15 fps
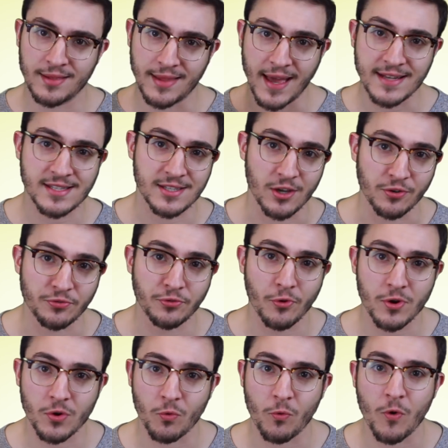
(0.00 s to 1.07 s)
Lazio
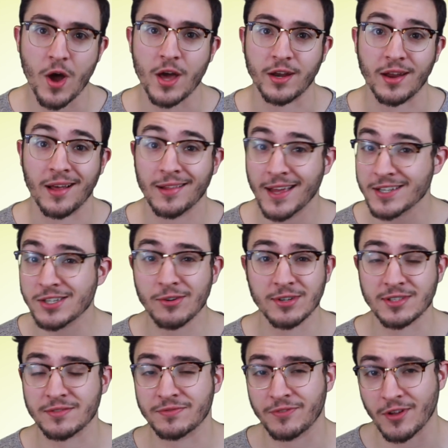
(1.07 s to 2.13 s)
4-1. Lazio
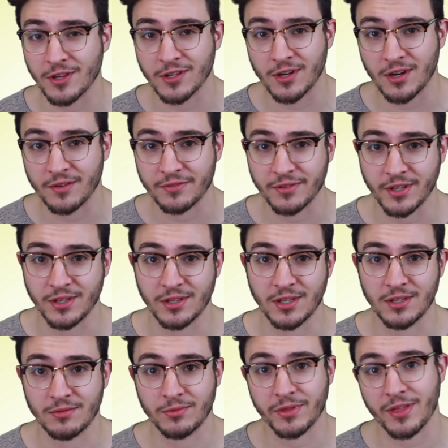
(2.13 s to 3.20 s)
has fallen off
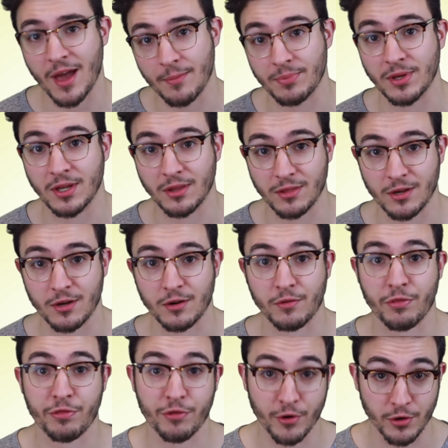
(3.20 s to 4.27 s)
lately, with that being their
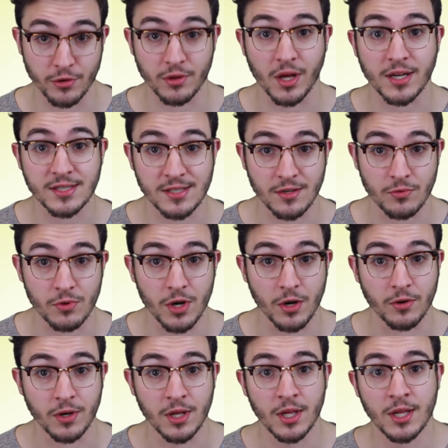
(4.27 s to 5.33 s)
3rd loss in a
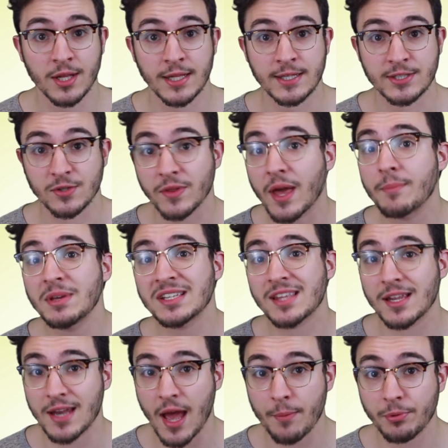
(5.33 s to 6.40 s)
row. So that means
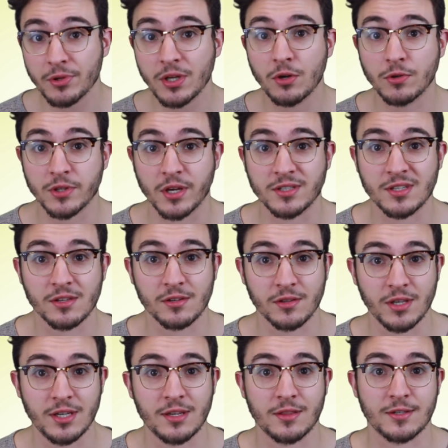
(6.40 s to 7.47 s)
that Napoli hold on to their
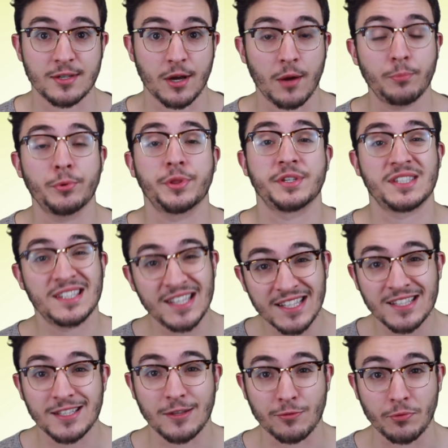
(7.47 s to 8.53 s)
lead at the top with
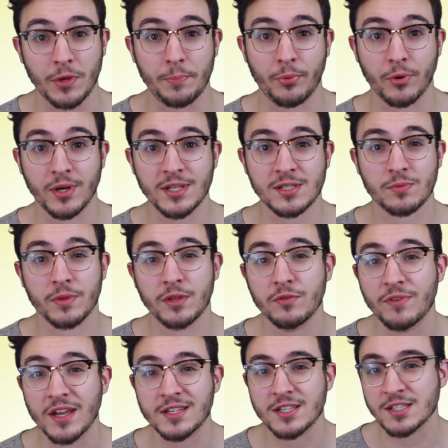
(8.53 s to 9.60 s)
63 points, with
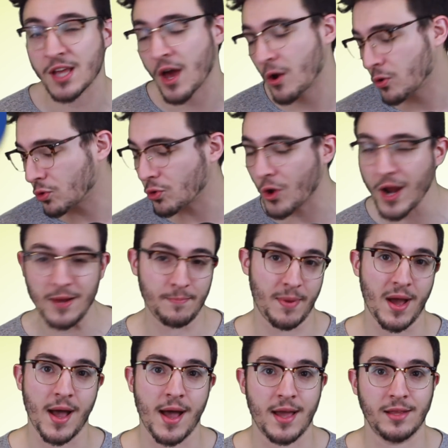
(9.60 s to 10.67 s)
Juventus right
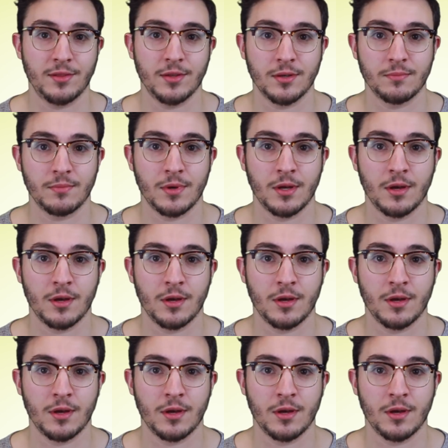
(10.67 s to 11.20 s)
behind them